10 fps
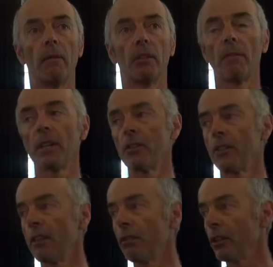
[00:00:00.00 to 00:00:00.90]
sometimes it's
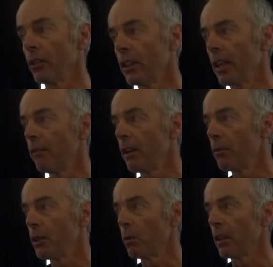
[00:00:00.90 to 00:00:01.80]
difficult to get
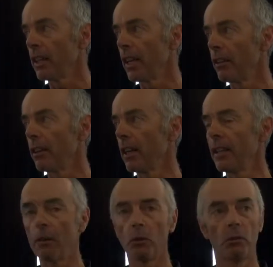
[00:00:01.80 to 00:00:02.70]
farmers to work together, and
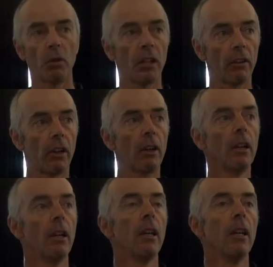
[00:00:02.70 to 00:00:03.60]
that was one of our
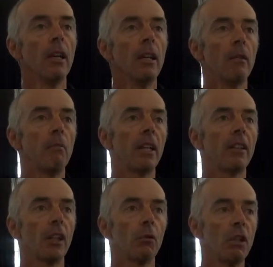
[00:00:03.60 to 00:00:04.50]
big
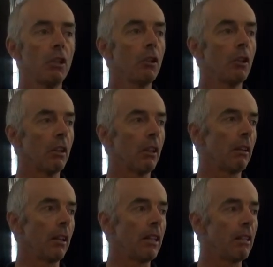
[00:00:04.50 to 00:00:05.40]
things. We knew that
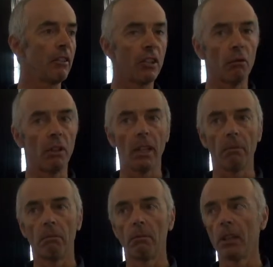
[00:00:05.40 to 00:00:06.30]
individually we
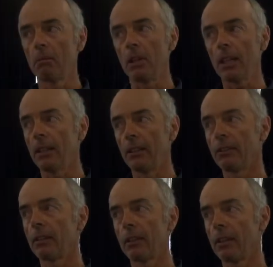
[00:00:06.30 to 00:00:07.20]
had
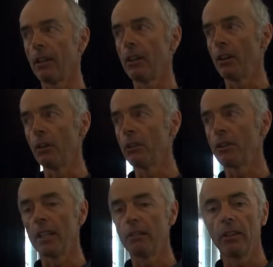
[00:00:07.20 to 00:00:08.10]
Buckleys on our own
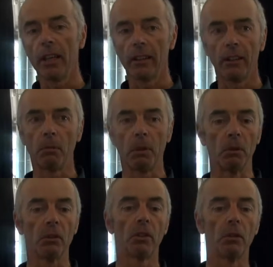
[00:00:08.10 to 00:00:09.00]
trying to fight these
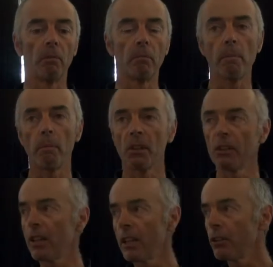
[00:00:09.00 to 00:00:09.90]
people. So because
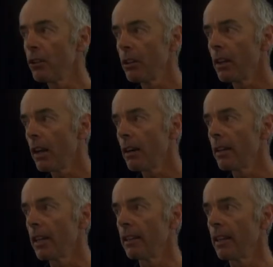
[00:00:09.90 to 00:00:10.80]
very soon you learn
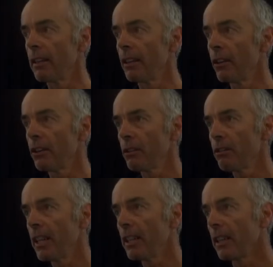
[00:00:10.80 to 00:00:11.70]
that you're not just
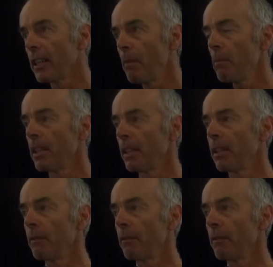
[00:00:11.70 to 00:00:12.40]
fighting the company.